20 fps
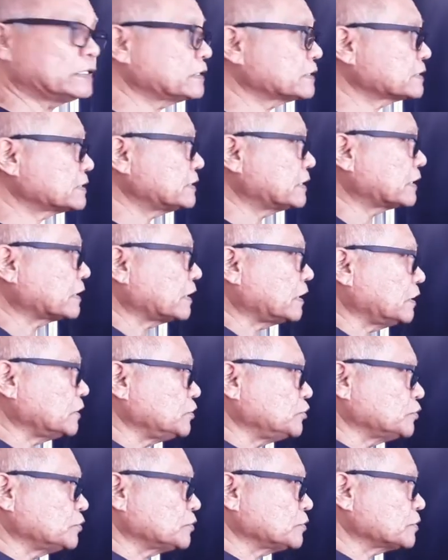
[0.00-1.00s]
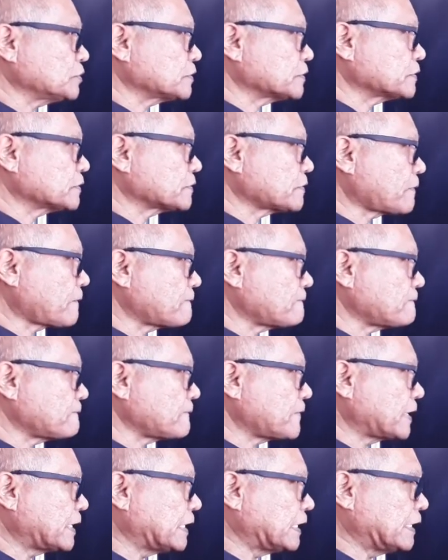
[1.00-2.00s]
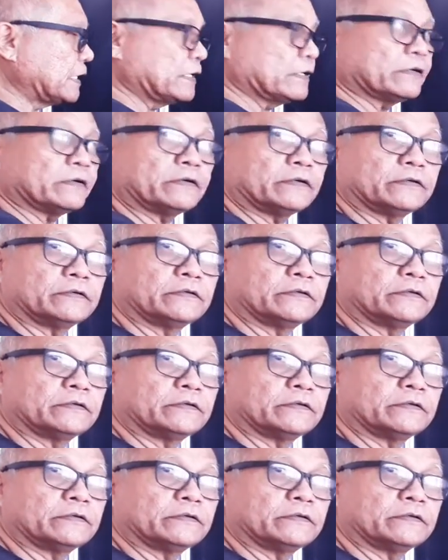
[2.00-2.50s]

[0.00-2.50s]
is the radius here,